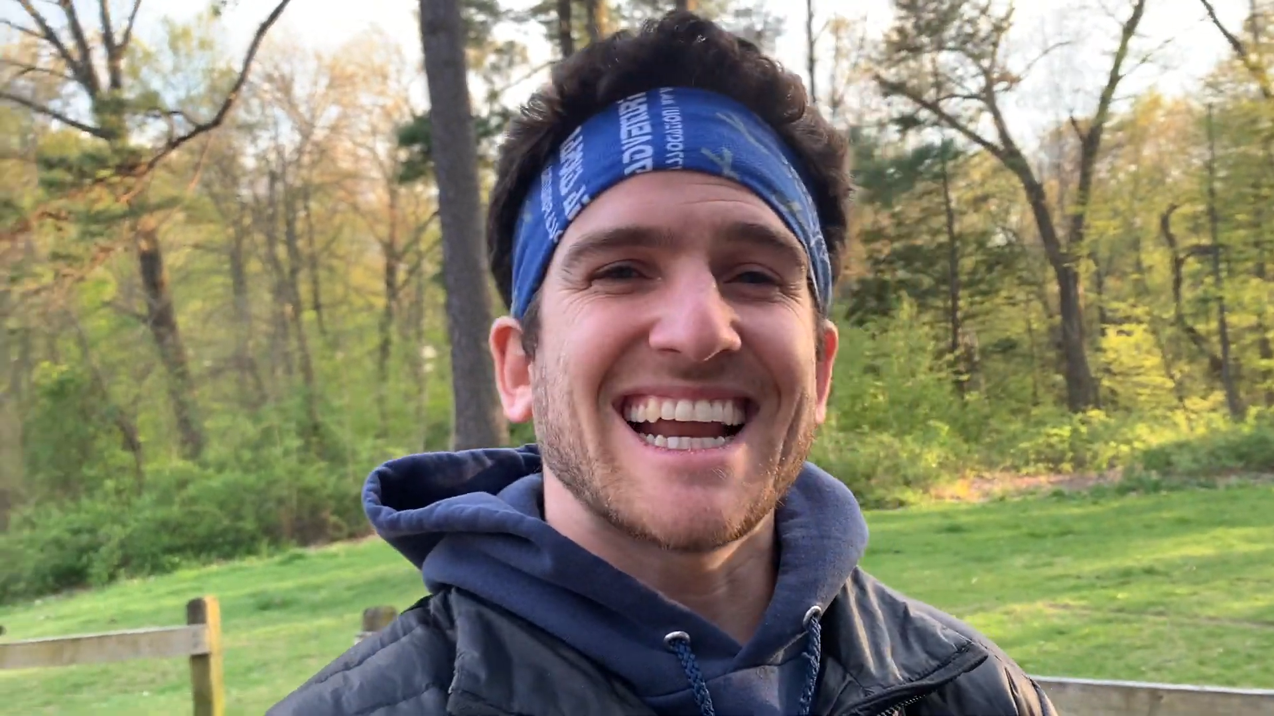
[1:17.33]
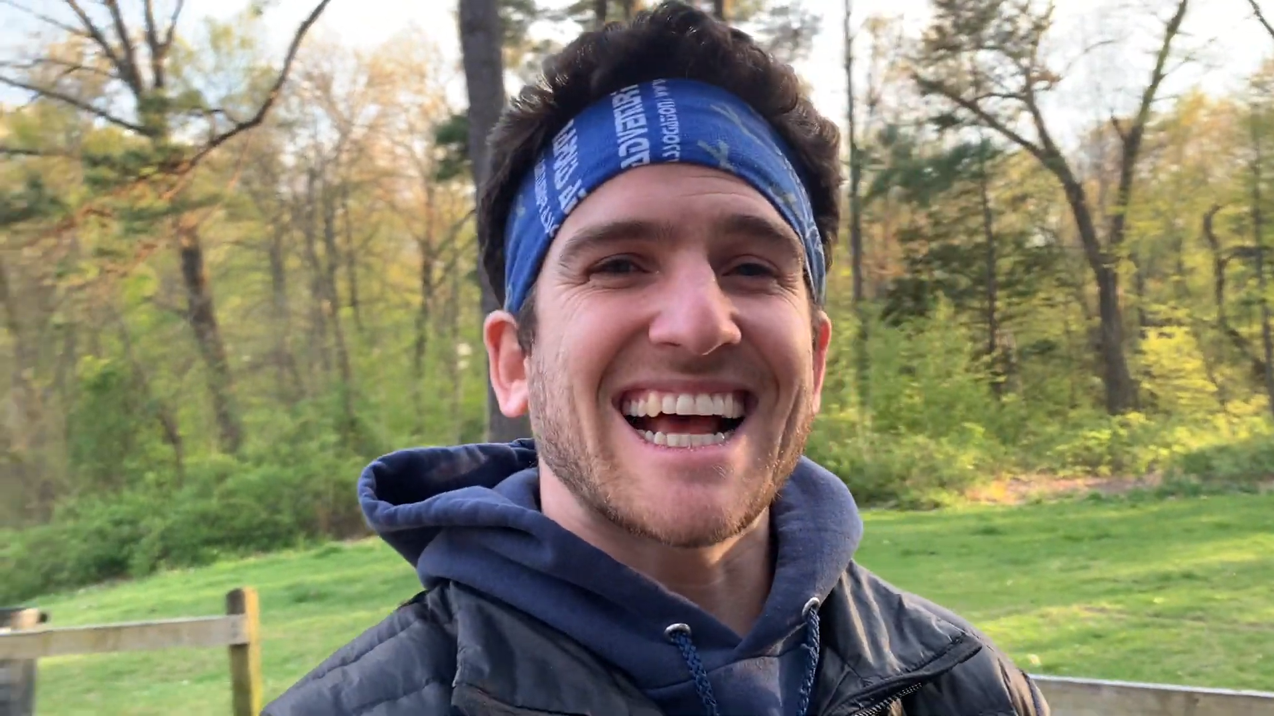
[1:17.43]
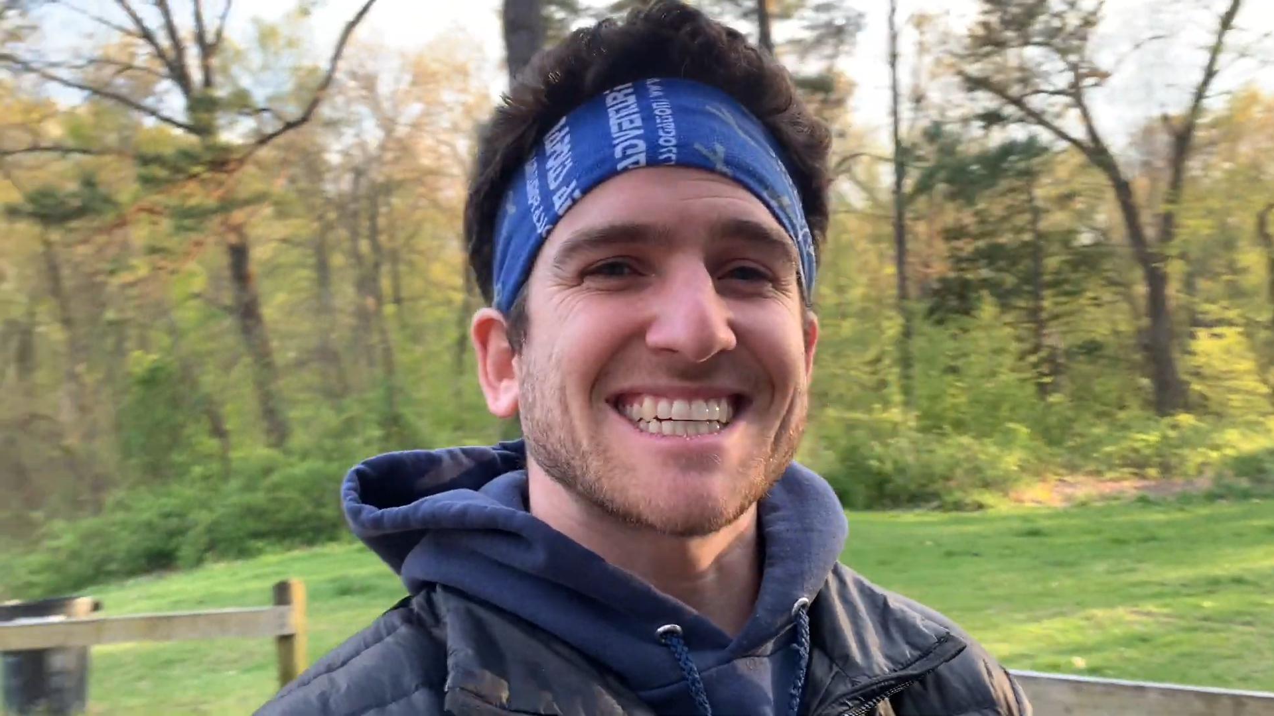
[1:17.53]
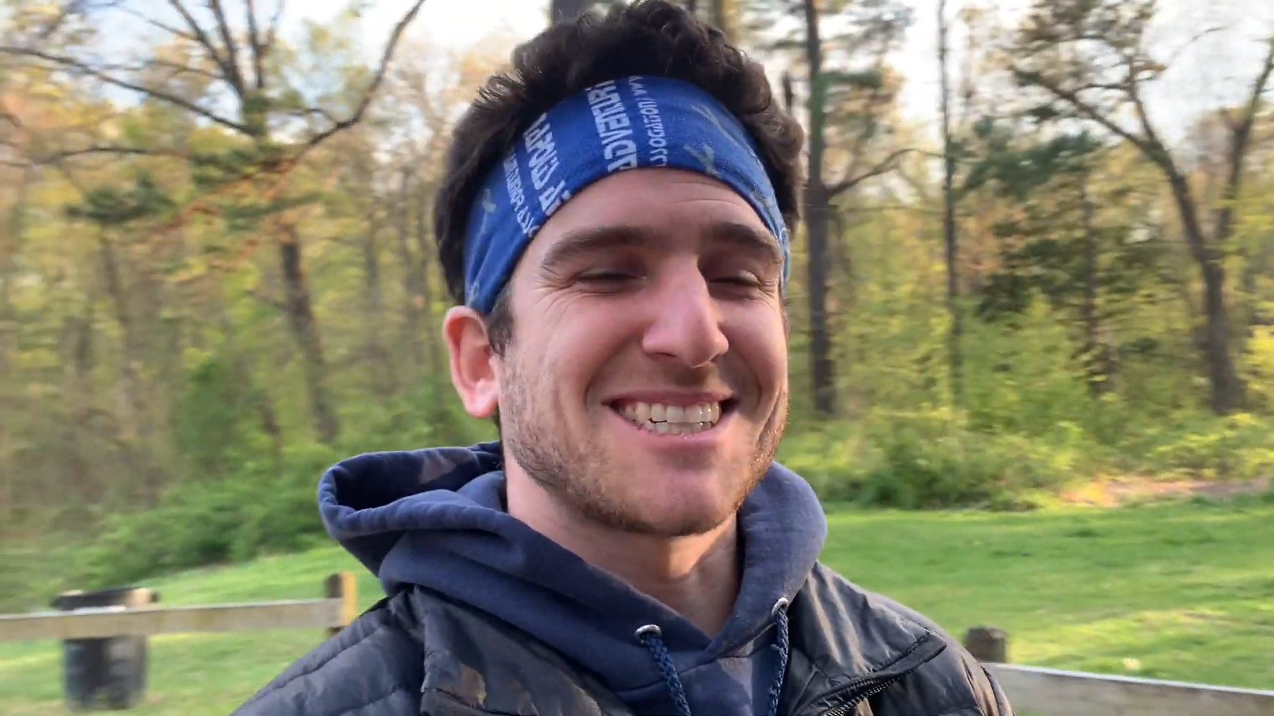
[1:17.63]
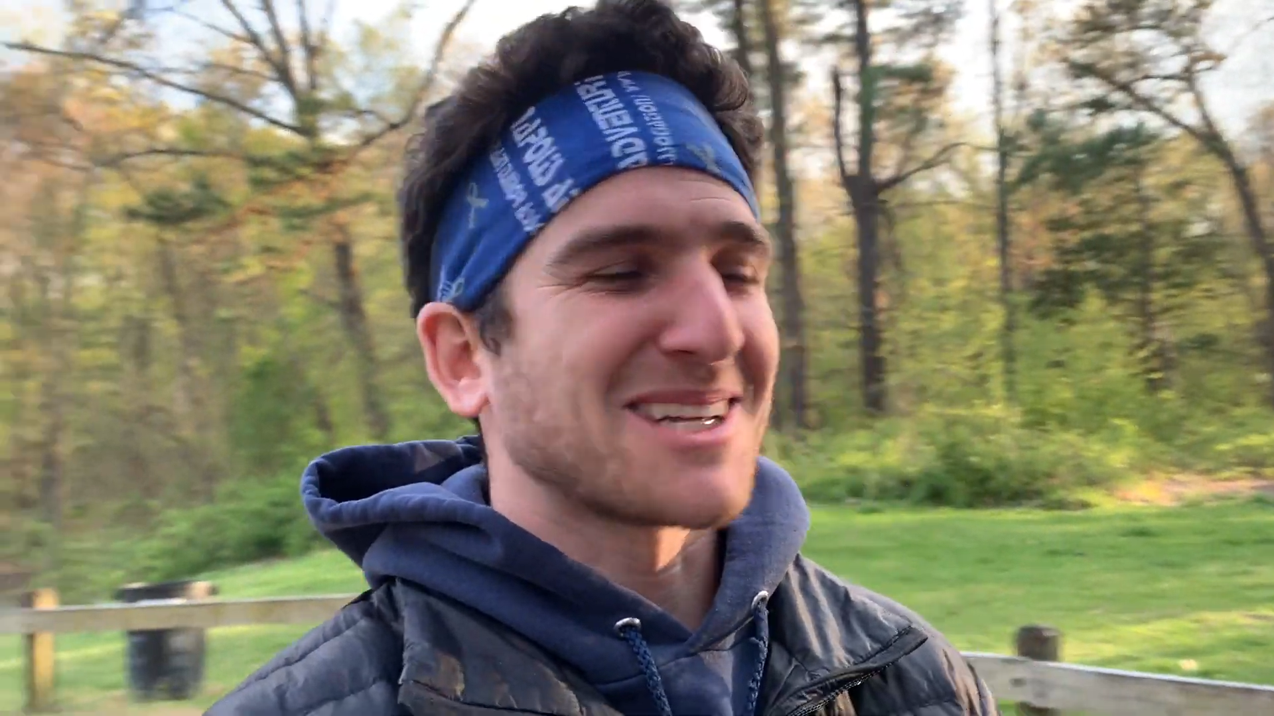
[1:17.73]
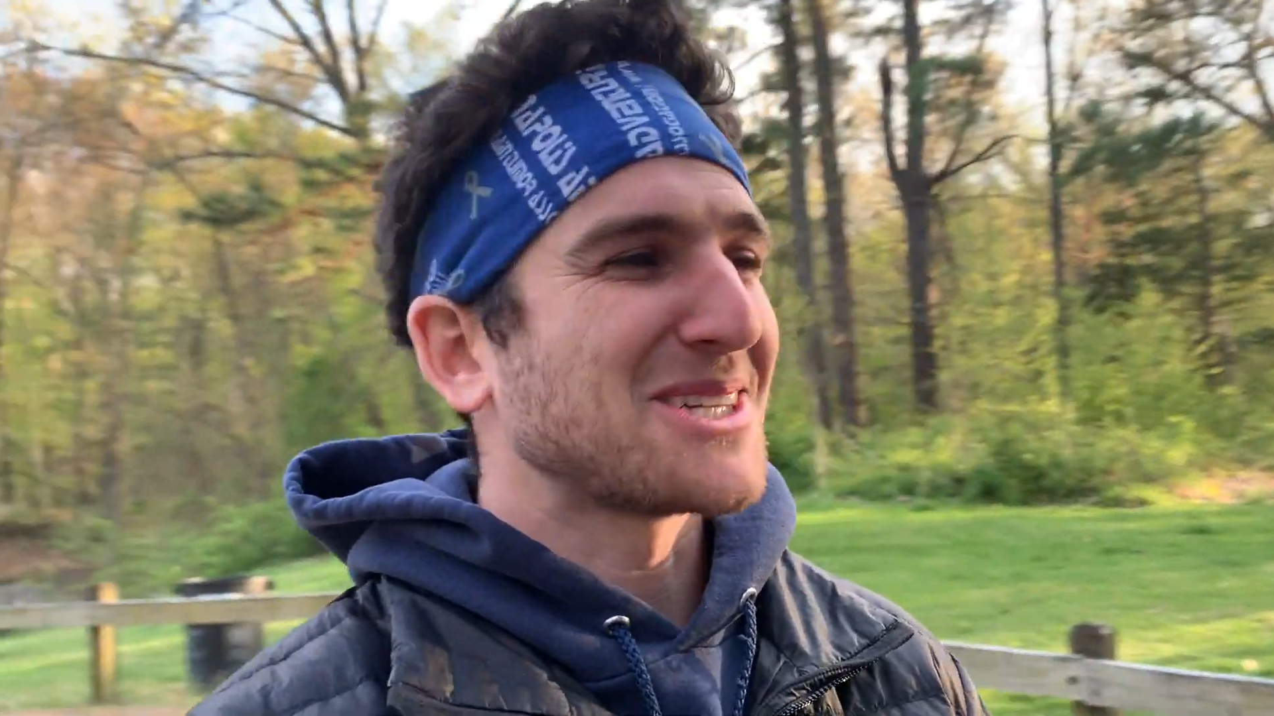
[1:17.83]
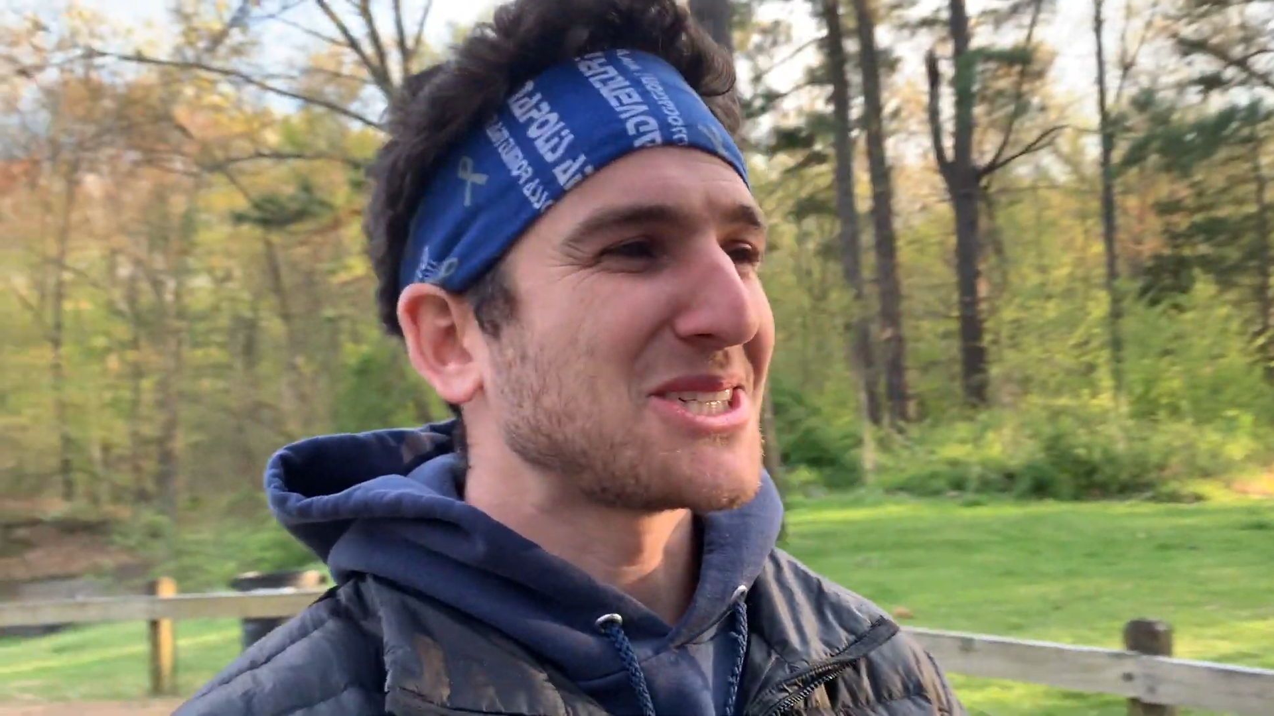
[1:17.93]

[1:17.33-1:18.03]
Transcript: has done the